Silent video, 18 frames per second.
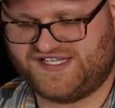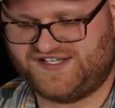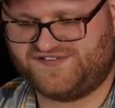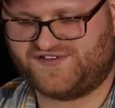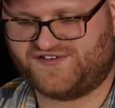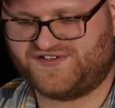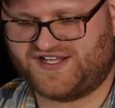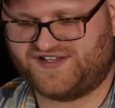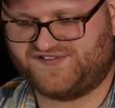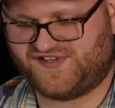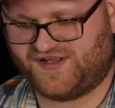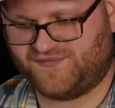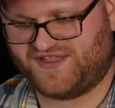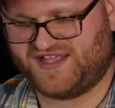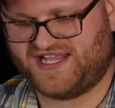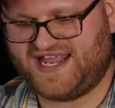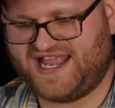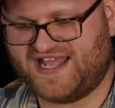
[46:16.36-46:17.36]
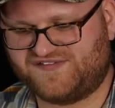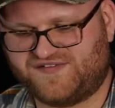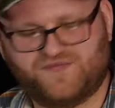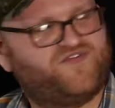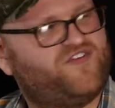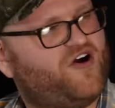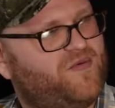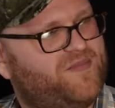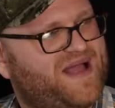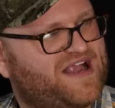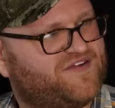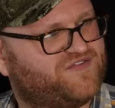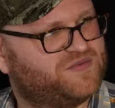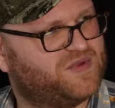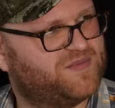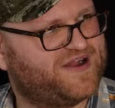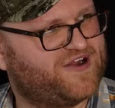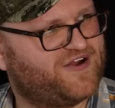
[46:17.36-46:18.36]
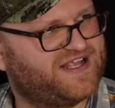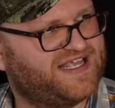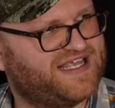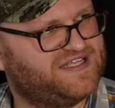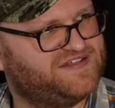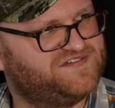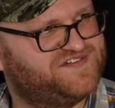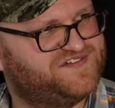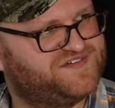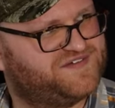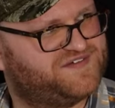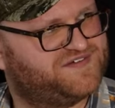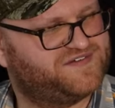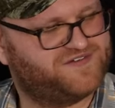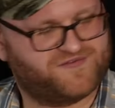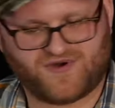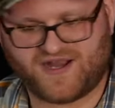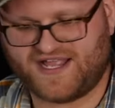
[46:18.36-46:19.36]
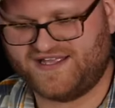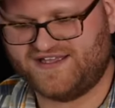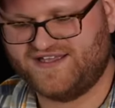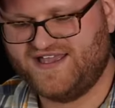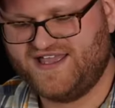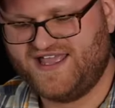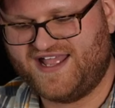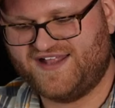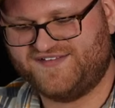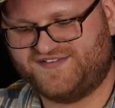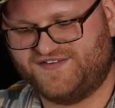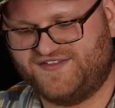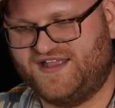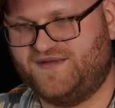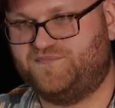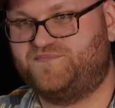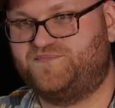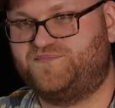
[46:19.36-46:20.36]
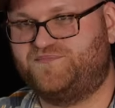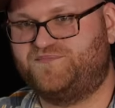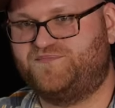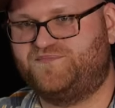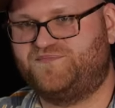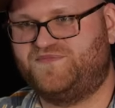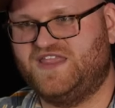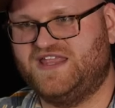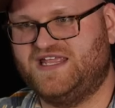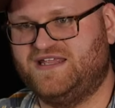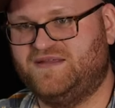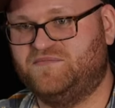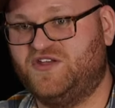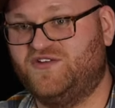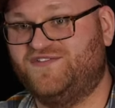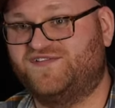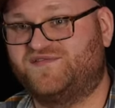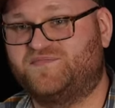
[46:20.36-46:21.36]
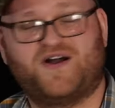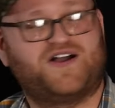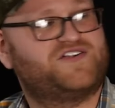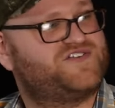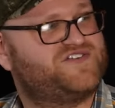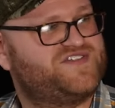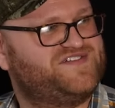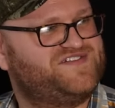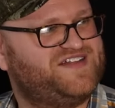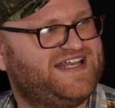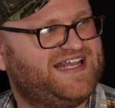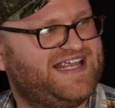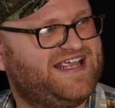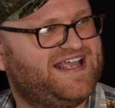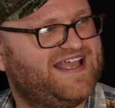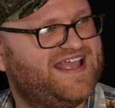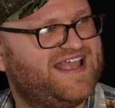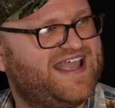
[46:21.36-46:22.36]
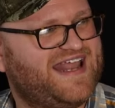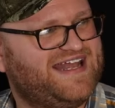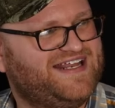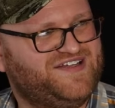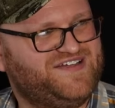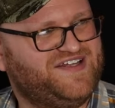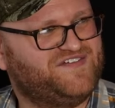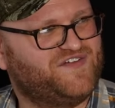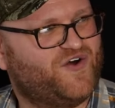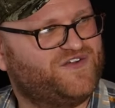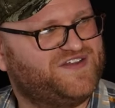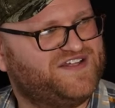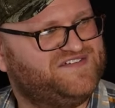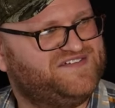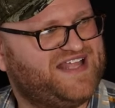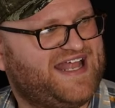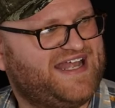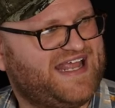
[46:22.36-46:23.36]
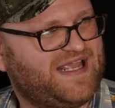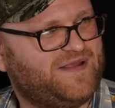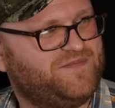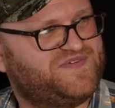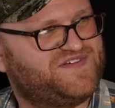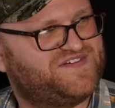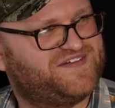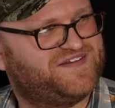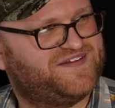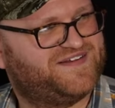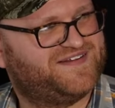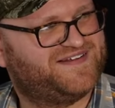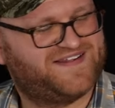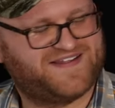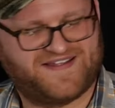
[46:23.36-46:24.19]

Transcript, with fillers: Caesar does something. He has them fall back from the barricades, uh-huh. right? And so they, the mutants puncture the city, and he sees all these dead apes.